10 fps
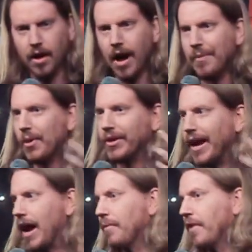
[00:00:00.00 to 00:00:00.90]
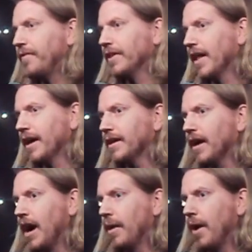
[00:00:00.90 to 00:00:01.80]
I'm okay. I feel like
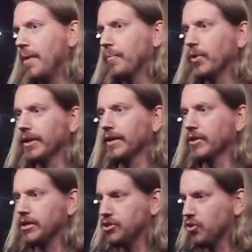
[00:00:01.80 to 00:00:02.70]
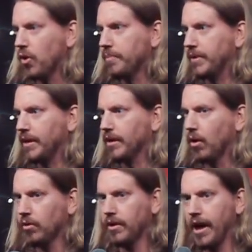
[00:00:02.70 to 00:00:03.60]
I'm really going to enjoy being
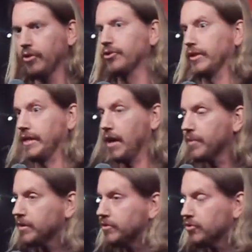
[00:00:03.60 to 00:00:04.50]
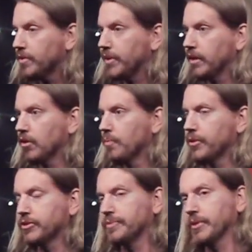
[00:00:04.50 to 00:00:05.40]
elderly. I'm going to enjoy being an old
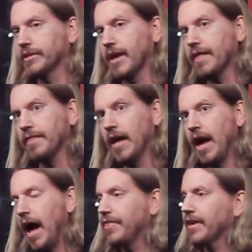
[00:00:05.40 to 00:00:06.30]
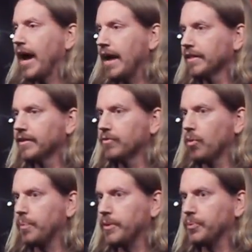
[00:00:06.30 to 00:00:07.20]
person because I think highly of
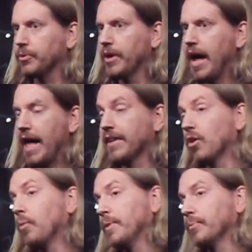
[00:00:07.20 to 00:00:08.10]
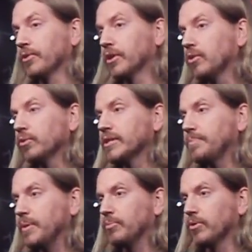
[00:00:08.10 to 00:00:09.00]
old people. I think old people are the coolest
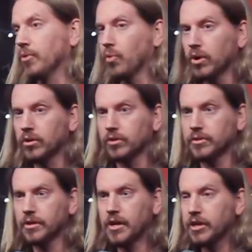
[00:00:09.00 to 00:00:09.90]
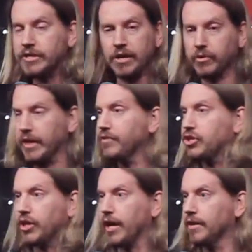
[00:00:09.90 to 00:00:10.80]
people in the world because they don't give a
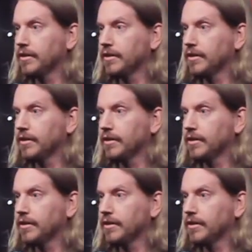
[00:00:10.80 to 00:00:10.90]
shit.